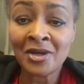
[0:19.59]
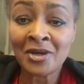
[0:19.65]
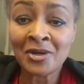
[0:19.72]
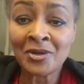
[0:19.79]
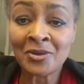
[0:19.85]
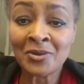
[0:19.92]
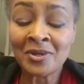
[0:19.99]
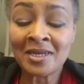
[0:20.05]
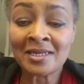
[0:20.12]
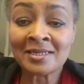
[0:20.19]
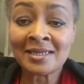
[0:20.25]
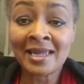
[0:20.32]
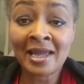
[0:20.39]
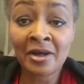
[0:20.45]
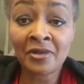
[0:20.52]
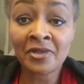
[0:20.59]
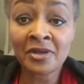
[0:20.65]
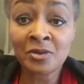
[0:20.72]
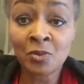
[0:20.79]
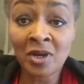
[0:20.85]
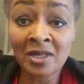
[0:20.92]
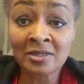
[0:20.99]
who is a health
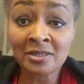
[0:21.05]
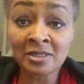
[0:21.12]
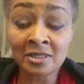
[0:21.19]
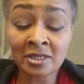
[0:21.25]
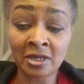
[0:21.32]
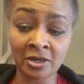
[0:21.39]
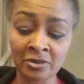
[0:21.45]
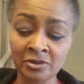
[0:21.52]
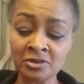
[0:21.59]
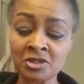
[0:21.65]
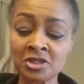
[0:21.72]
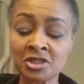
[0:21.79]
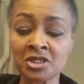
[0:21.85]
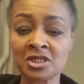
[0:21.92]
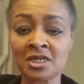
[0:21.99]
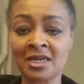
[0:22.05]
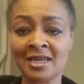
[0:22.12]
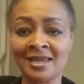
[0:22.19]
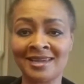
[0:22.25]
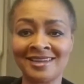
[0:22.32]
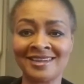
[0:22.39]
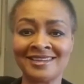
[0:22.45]
and wellness coach
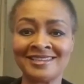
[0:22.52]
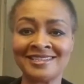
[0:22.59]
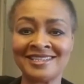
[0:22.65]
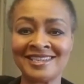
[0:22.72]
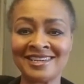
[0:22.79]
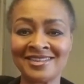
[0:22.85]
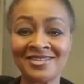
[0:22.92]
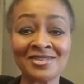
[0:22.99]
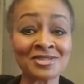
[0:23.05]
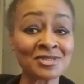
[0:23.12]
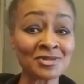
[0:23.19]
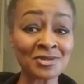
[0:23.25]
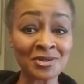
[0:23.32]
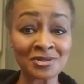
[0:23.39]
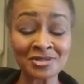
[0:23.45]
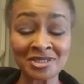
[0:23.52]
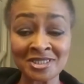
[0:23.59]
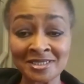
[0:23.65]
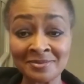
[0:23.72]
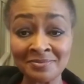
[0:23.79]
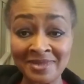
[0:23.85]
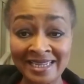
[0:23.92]
and uh, also
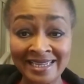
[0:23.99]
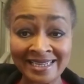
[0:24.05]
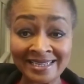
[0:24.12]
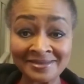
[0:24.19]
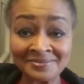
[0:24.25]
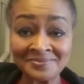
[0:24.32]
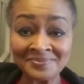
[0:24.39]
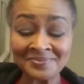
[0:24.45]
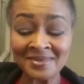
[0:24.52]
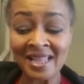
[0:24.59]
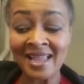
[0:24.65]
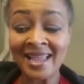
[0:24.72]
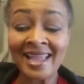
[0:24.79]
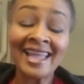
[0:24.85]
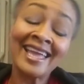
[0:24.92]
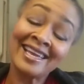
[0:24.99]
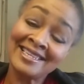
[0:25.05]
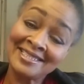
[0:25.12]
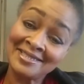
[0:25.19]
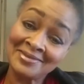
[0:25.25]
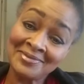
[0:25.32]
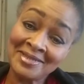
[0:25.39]
coaches me and
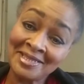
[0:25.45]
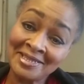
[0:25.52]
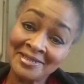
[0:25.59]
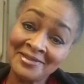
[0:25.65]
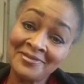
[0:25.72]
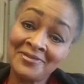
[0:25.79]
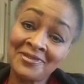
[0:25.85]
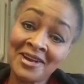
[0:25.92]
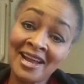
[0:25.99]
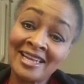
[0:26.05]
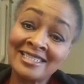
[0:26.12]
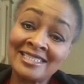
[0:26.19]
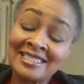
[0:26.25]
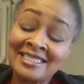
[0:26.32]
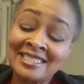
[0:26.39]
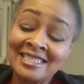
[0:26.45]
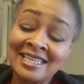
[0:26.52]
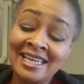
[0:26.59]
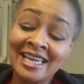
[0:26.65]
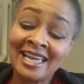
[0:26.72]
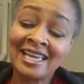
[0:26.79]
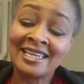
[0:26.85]
is a really good friend.
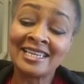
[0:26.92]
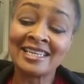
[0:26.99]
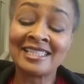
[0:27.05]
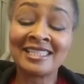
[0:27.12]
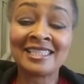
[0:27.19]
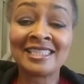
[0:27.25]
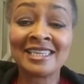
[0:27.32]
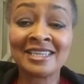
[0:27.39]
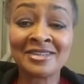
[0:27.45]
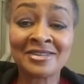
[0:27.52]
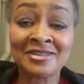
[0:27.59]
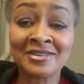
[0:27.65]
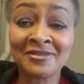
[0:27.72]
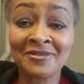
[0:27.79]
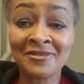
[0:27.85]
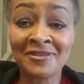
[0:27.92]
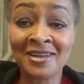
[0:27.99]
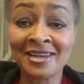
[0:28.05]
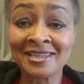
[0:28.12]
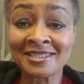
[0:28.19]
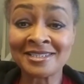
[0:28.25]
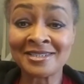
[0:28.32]
And I think you're going to
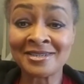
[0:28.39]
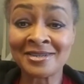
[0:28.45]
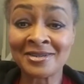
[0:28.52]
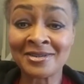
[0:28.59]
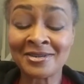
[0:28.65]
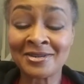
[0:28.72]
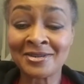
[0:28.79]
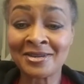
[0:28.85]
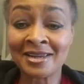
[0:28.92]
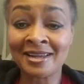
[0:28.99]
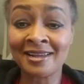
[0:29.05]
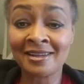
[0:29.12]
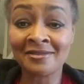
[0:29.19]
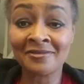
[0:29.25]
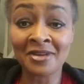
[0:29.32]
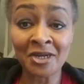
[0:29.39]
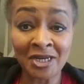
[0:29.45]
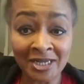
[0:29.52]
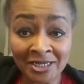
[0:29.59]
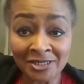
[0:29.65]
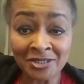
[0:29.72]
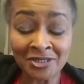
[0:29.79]
find her uh,
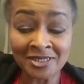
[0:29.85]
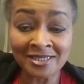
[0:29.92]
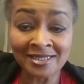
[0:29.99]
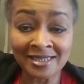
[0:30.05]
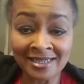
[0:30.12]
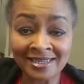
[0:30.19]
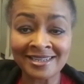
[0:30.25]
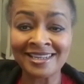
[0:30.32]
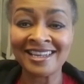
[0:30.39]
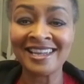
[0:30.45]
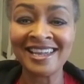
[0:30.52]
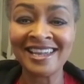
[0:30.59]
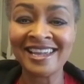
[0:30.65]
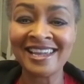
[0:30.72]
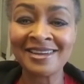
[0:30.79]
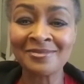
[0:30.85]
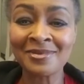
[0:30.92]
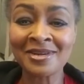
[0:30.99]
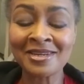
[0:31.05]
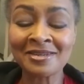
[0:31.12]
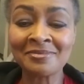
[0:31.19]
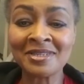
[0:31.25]
very interesting and we're
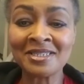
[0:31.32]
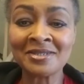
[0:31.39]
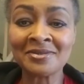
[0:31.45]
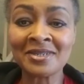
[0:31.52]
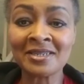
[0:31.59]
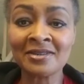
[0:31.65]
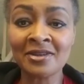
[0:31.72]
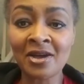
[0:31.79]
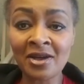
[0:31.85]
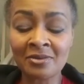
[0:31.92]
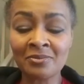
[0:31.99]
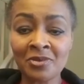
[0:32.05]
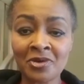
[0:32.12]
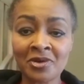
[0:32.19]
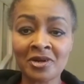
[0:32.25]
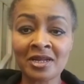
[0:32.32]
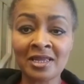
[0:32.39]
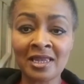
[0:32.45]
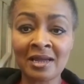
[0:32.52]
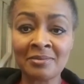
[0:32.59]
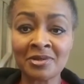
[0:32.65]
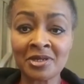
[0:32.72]
going to be doing a lot more
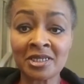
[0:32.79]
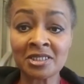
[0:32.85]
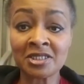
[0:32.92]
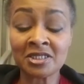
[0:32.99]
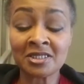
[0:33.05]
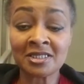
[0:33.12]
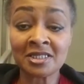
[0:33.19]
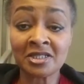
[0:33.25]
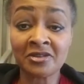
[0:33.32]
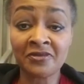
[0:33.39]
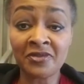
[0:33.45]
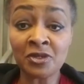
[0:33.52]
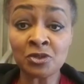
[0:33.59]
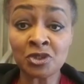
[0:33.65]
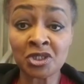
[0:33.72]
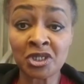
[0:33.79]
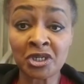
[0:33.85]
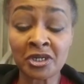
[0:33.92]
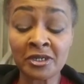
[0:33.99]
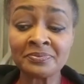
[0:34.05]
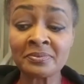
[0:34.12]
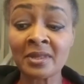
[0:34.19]
collaborations in the
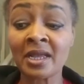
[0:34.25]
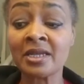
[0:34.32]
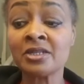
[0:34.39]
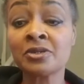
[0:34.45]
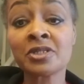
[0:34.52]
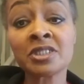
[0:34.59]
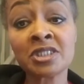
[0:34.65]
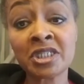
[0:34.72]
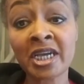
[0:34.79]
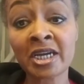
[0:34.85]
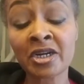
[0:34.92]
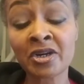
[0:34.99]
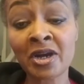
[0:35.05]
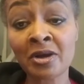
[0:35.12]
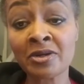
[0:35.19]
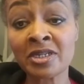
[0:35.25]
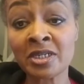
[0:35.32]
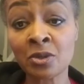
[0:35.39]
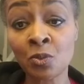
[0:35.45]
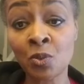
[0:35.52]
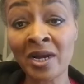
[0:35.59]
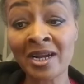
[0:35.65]
future. And you can check her out at
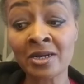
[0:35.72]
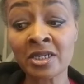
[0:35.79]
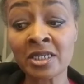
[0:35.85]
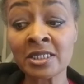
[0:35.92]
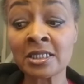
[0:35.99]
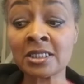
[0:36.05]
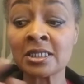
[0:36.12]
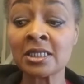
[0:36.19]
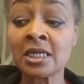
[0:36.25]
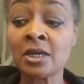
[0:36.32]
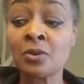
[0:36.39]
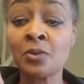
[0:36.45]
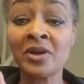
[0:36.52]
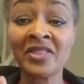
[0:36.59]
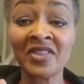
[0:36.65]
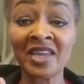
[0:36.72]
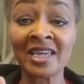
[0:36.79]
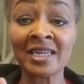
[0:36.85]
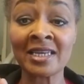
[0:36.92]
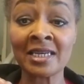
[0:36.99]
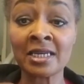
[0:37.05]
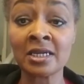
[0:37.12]
Awareness
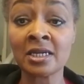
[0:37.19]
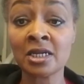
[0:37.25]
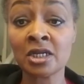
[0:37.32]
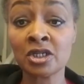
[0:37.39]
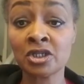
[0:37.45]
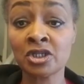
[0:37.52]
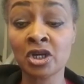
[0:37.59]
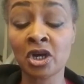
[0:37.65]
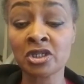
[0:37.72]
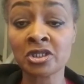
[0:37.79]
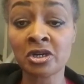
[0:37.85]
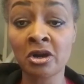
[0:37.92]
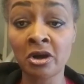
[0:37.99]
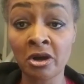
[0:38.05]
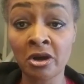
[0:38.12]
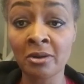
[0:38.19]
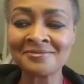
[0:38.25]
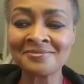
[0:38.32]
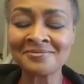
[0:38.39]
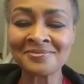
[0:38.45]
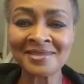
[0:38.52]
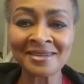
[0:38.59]
Within
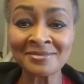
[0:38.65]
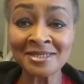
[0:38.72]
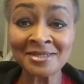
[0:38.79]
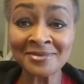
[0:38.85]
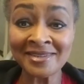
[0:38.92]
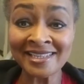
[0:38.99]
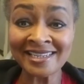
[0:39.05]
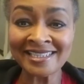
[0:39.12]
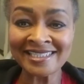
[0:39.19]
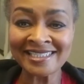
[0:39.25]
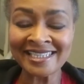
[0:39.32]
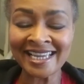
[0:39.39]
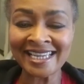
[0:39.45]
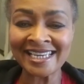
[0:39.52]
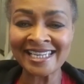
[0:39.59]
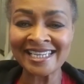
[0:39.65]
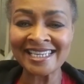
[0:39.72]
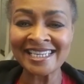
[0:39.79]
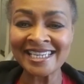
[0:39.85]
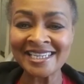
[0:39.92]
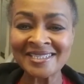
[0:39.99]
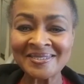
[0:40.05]
com. I'm just really excited.
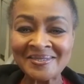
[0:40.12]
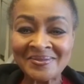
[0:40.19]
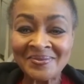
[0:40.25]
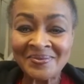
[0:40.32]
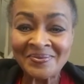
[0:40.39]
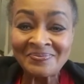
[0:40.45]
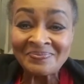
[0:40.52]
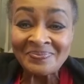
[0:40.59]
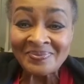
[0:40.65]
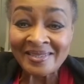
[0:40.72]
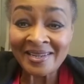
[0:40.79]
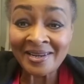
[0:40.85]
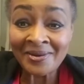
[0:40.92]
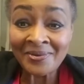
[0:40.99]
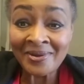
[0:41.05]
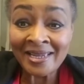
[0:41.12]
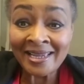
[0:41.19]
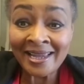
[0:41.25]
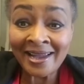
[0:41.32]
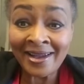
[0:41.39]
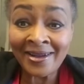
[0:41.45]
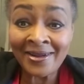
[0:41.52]
So here we
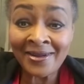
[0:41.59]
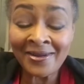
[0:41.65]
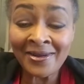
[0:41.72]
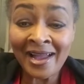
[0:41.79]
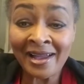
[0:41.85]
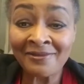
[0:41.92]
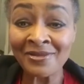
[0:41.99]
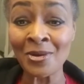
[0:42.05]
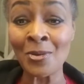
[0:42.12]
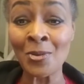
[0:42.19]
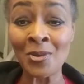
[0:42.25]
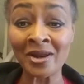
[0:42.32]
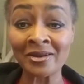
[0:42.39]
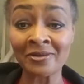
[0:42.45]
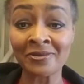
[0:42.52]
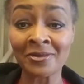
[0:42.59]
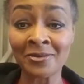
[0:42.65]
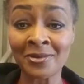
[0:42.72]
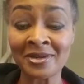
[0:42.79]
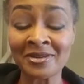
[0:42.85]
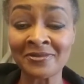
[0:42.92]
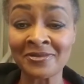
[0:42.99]
go. Have a wonderful,
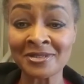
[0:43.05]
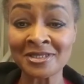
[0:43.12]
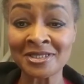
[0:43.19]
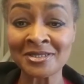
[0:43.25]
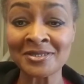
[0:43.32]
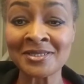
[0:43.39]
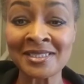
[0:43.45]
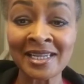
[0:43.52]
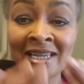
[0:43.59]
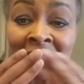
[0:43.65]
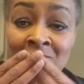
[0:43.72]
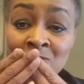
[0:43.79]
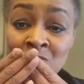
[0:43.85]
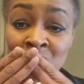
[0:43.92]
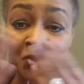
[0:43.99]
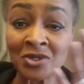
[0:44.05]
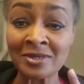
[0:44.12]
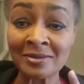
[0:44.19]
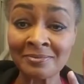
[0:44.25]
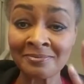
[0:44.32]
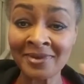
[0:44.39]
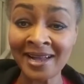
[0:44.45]
wonderful Tuesday.
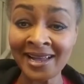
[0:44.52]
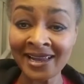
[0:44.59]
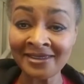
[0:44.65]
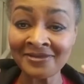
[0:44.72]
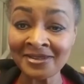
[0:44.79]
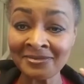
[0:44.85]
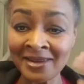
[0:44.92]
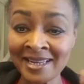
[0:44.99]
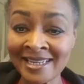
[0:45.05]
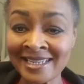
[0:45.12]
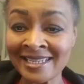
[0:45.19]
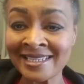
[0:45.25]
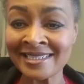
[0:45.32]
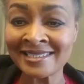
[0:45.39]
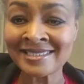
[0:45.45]
Bye, everybody.